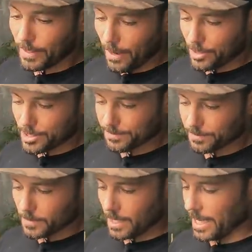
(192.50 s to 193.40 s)
flowers
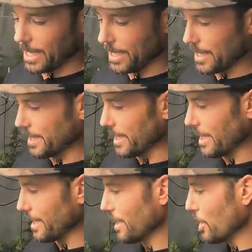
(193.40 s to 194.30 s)
in
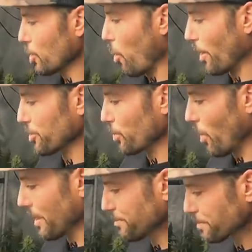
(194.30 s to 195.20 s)
the quadrant
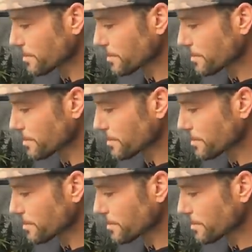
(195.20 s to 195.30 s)
one.